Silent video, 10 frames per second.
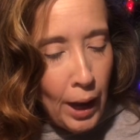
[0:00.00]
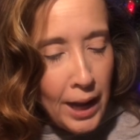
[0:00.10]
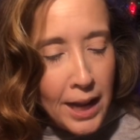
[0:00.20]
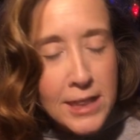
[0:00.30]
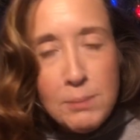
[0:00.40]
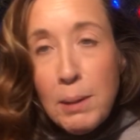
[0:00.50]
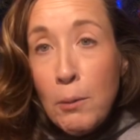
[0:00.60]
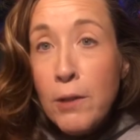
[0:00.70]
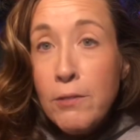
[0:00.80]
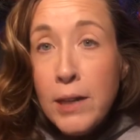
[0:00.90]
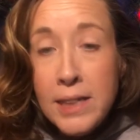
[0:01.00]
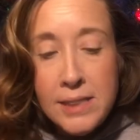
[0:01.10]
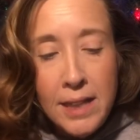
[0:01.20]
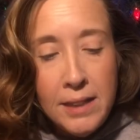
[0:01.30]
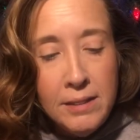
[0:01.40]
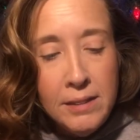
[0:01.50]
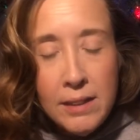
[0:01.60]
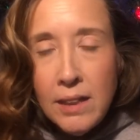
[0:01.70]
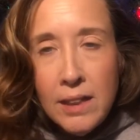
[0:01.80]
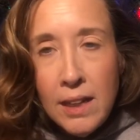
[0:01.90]
I asked my boyfriend, I said,
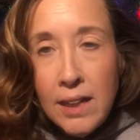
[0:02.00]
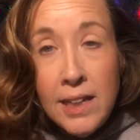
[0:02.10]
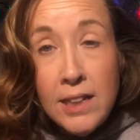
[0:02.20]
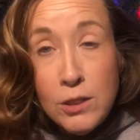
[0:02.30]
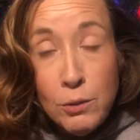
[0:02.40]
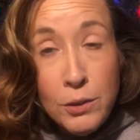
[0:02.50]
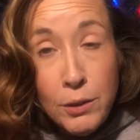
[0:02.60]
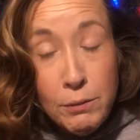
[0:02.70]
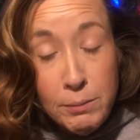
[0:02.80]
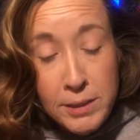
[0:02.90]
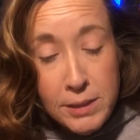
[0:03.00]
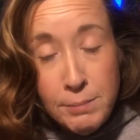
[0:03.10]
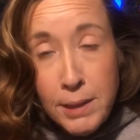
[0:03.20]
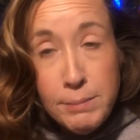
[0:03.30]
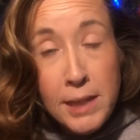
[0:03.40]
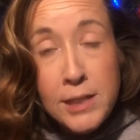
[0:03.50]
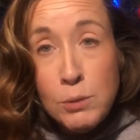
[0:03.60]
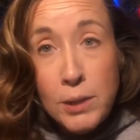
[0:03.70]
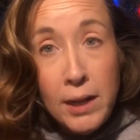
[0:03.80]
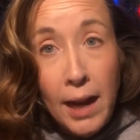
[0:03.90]
he gets so annoyed with me sometimes. I
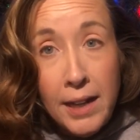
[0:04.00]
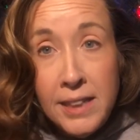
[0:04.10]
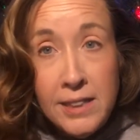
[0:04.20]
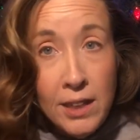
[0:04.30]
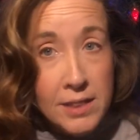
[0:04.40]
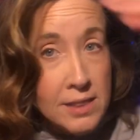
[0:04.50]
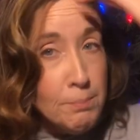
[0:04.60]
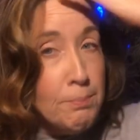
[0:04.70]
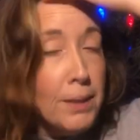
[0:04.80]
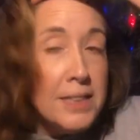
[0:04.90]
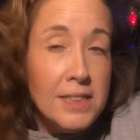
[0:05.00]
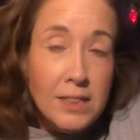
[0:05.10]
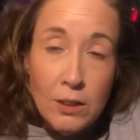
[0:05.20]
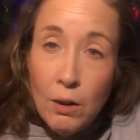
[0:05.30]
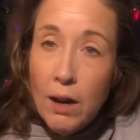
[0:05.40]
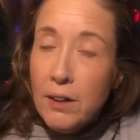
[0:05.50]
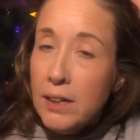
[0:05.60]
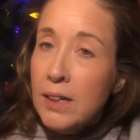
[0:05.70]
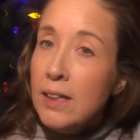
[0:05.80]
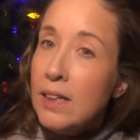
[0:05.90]
swear to God, he does. Bless his little
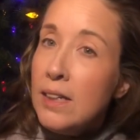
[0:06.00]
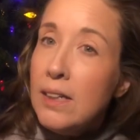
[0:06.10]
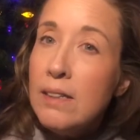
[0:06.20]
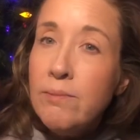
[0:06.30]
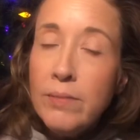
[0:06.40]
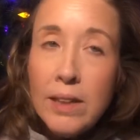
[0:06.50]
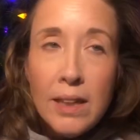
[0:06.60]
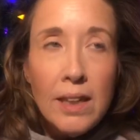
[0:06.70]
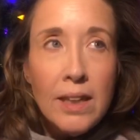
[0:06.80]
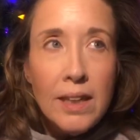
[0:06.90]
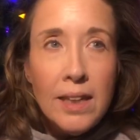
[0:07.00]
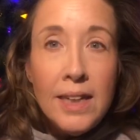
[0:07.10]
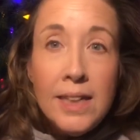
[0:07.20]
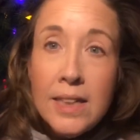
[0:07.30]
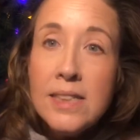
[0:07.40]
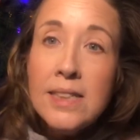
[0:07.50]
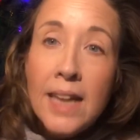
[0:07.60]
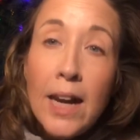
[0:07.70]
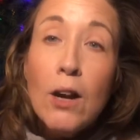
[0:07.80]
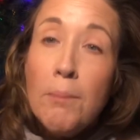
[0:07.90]
heart. He doesn't
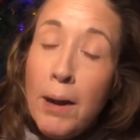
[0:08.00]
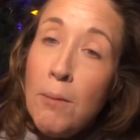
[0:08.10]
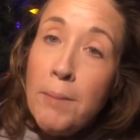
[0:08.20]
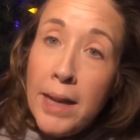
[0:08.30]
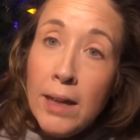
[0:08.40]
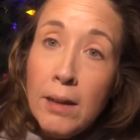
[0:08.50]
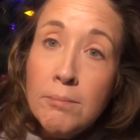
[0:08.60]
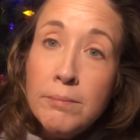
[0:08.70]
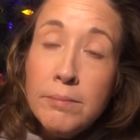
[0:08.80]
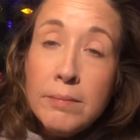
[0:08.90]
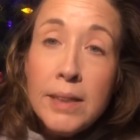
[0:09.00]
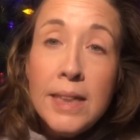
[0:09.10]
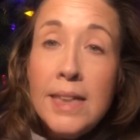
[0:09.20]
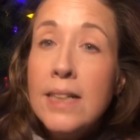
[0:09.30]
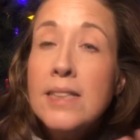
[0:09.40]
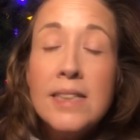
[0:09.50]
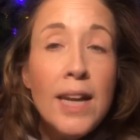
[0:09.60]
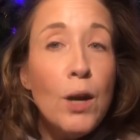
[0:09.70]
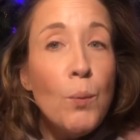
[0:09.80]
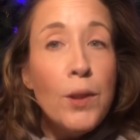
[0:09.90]
care about makeup. He doesn't
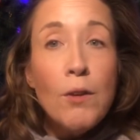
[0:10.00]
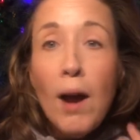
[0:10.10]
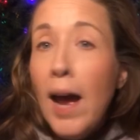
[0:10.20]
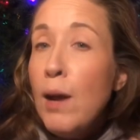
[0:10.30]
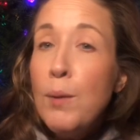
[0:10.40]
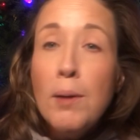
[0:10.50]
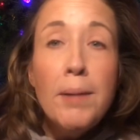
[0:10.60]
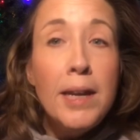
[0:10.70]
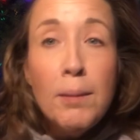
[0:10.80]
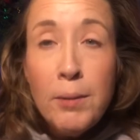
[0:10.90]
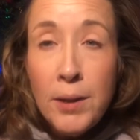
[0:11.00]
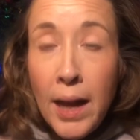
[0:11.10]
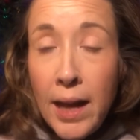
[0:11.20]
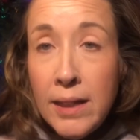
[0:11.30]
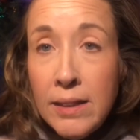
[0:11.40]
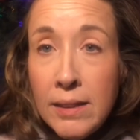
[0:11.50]
care whether I wear makeup or not.